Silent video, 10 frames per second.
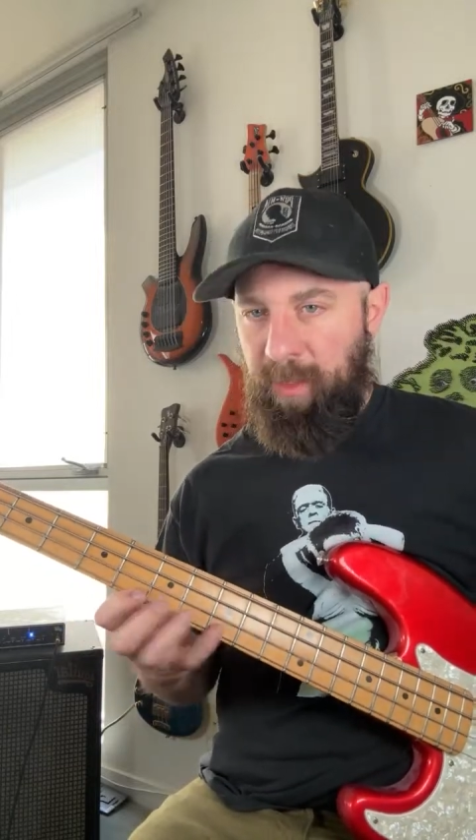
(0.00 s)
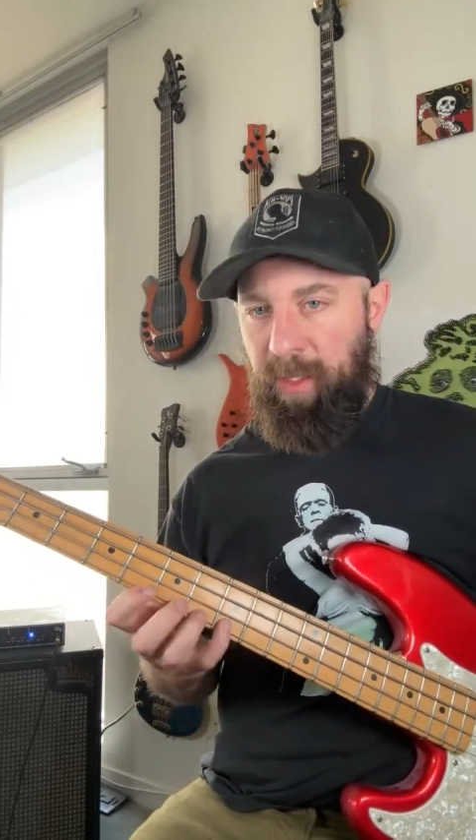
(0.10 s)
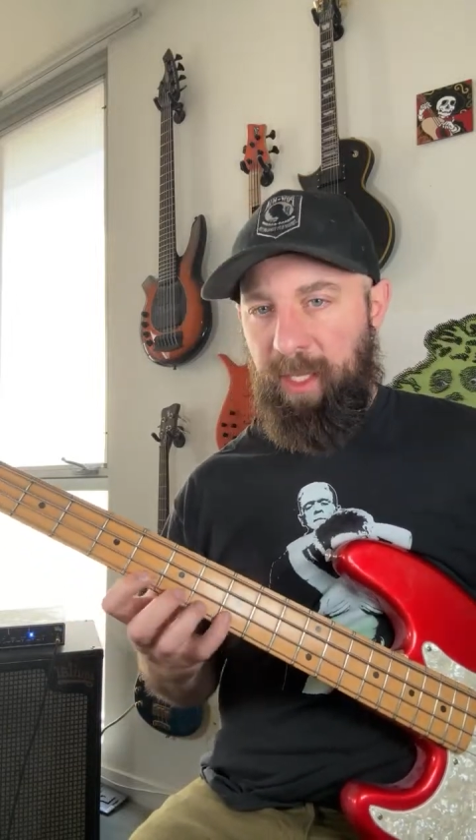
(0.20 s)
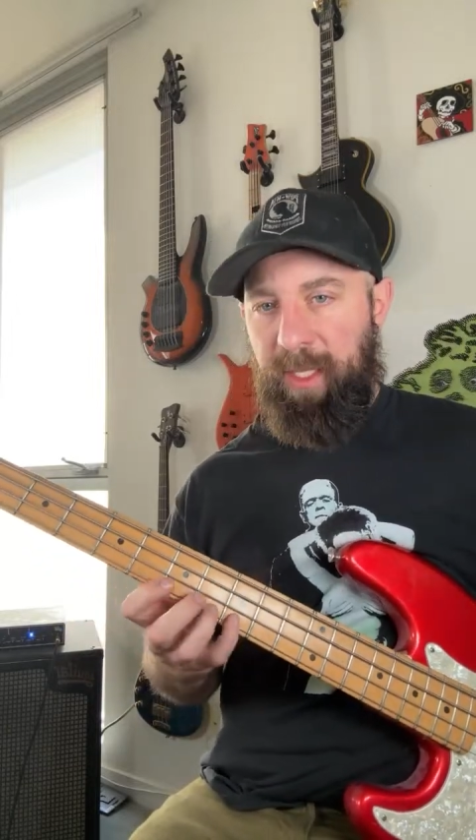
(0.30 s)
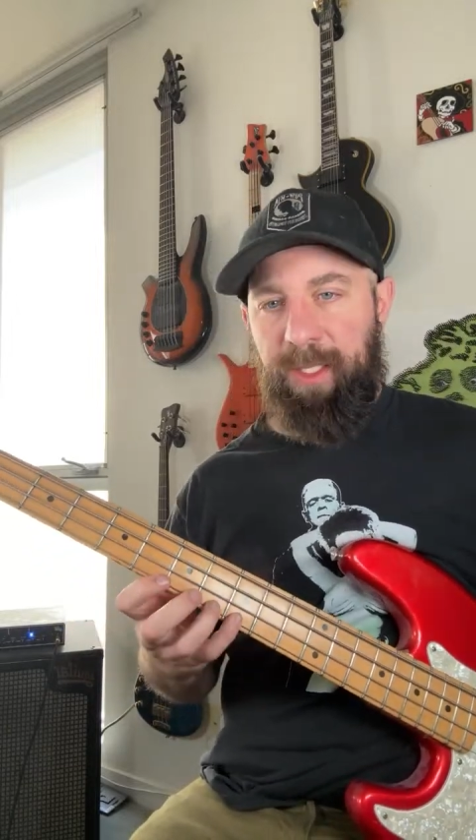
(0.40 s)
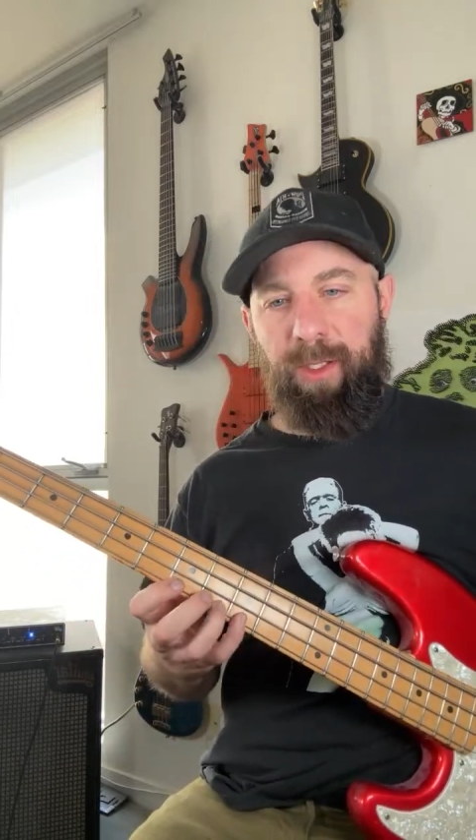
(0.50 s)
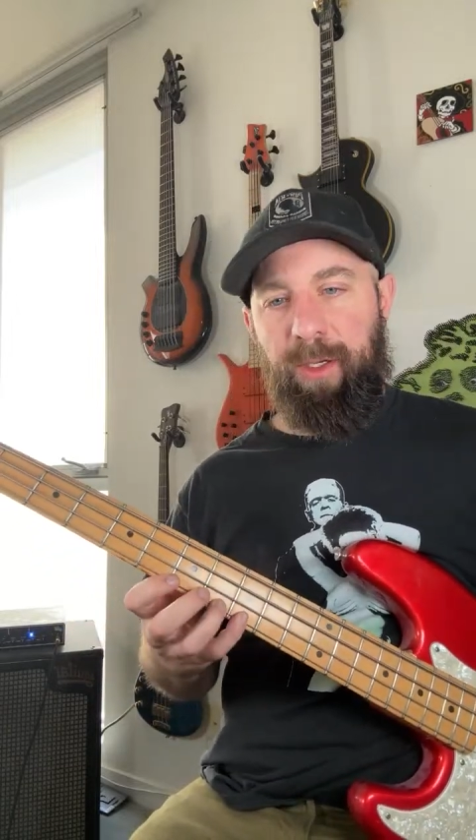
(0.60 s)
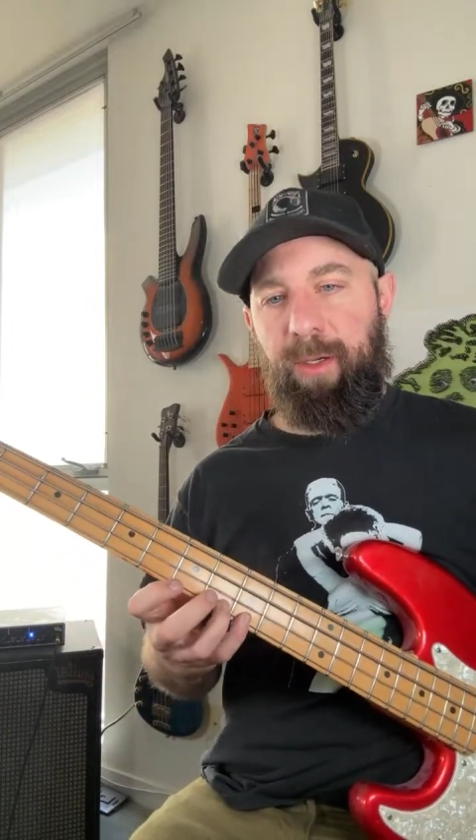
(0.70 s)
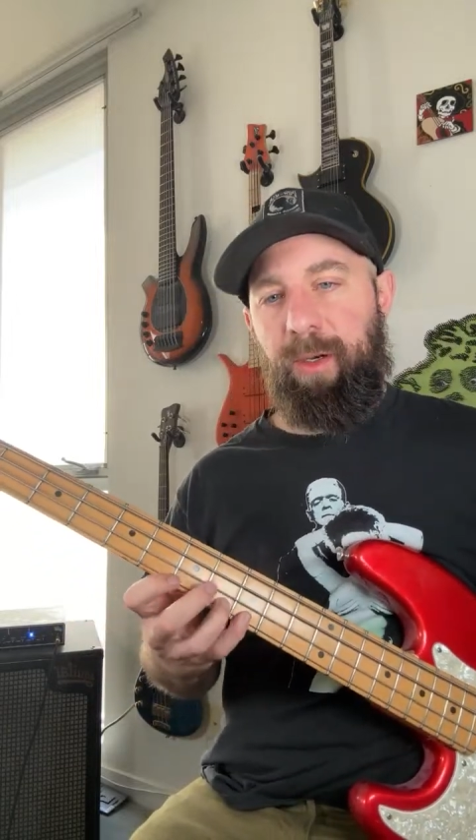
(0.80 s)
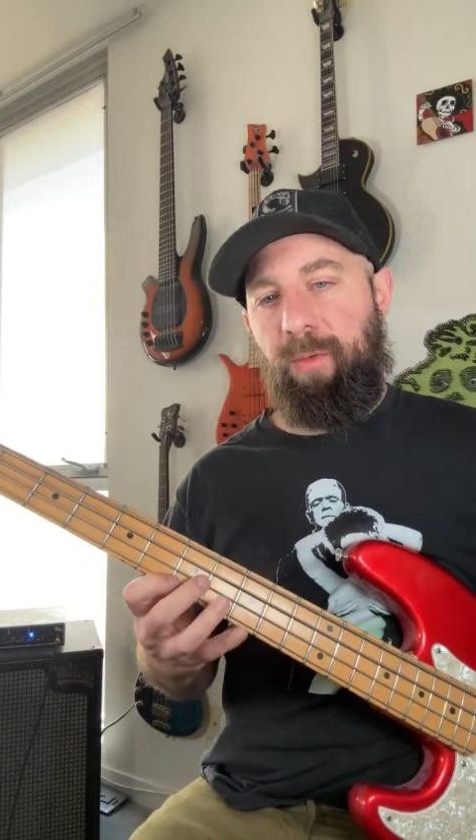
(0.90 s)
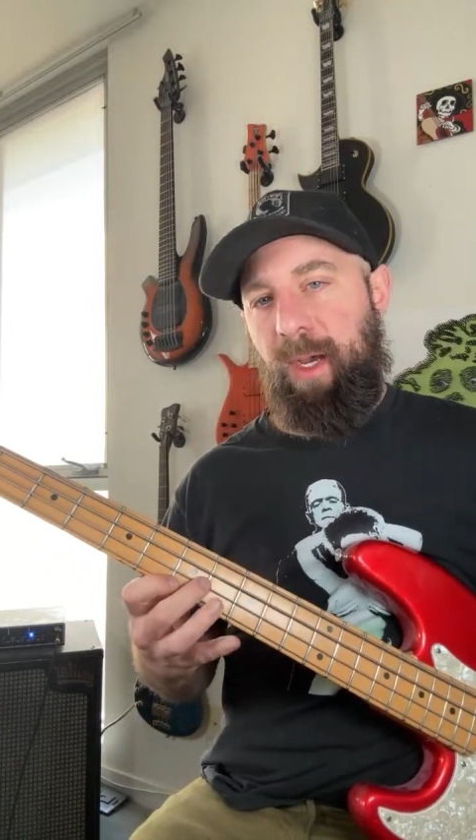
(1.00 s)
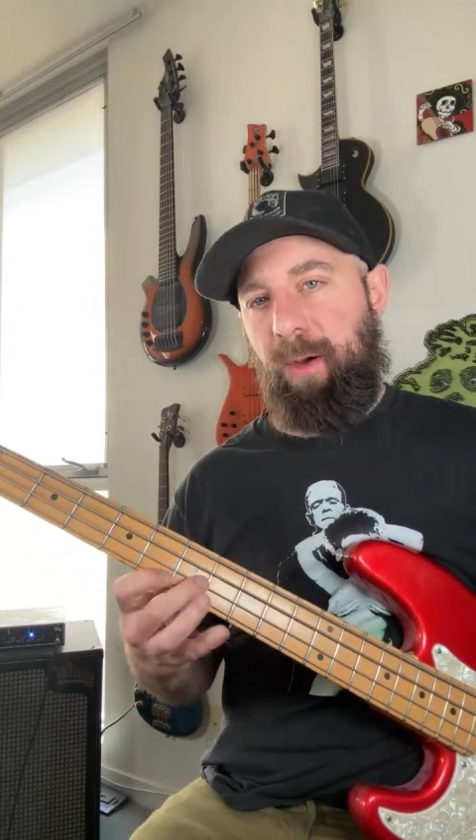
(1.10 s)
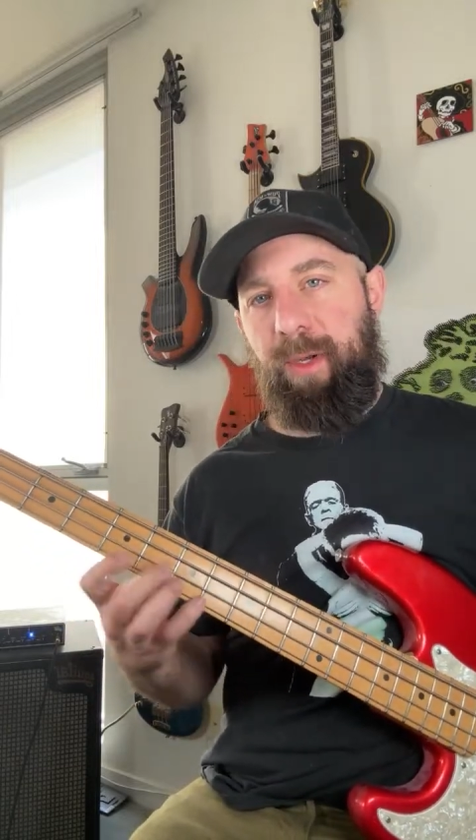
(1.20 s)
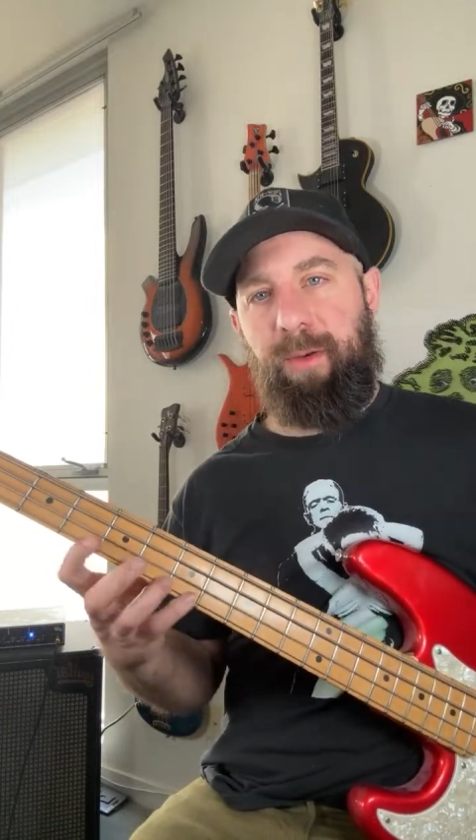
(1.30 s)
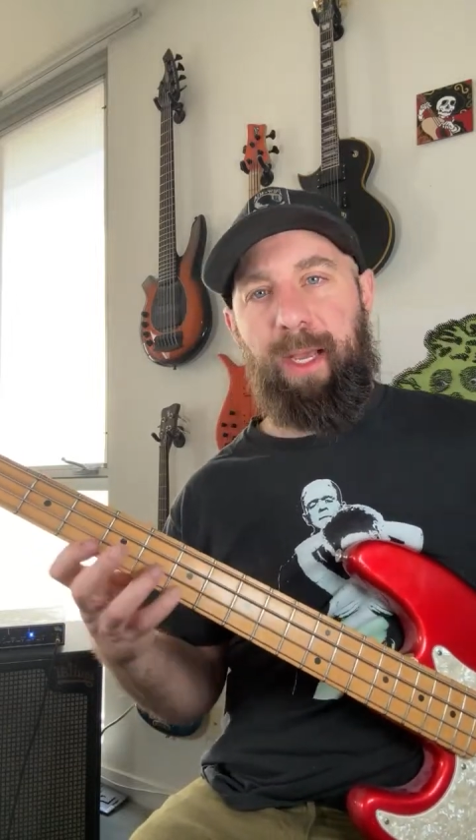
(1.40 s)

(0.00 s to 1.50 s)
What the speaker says: Like, that's all good and well when you